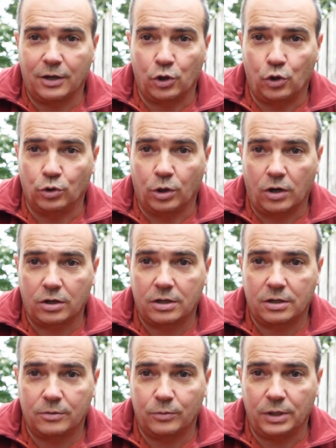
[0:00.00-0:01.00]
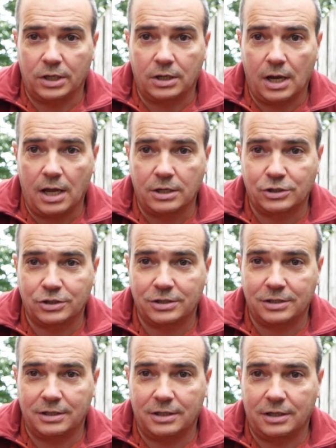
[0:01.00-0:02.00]
good luck with your gas,
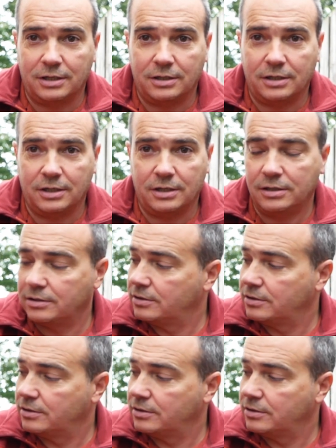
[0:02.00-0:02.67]
and